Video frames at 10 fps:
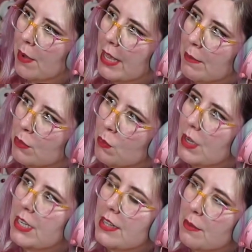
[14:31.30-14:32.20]
It was
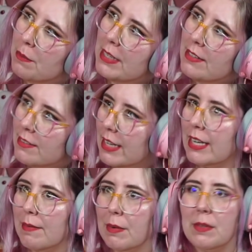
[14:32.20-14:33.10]
one of the reasons I
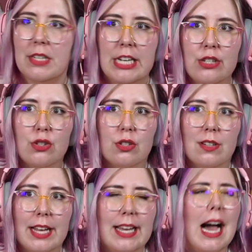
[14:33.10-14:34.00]
even was
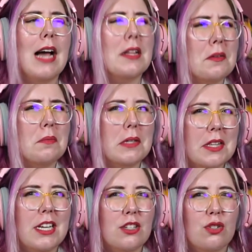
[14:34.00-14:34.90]

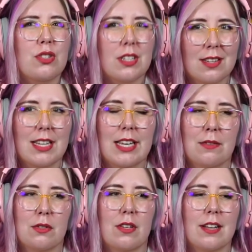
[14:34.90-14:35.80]
really interested in
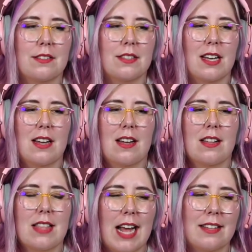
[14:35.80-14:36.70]
League was because
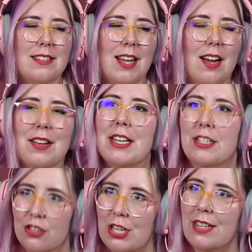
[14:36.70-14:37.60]
that song
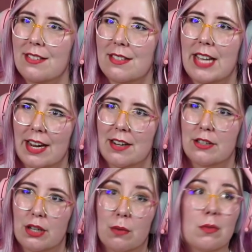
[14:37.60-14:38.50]
and Jinx's
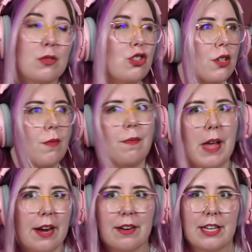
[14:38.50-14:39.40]
character were just
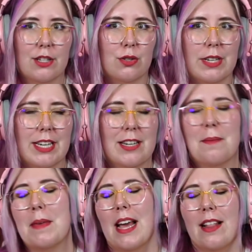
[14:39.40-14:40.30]
very intriguing to
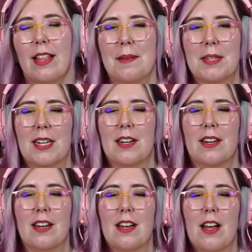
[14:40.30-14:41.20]
me. I loved
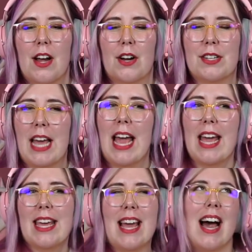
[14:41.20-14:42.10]
her
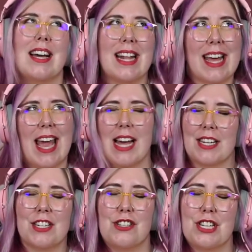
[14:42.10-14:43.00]
chaotic
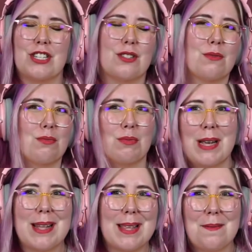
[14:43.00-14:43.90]
energy just
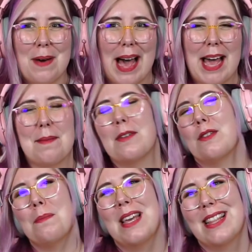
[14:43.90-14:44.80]
really vibed
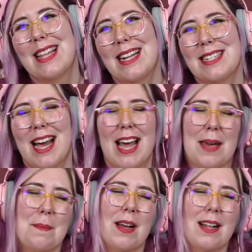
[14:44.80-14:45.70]
with me at that time.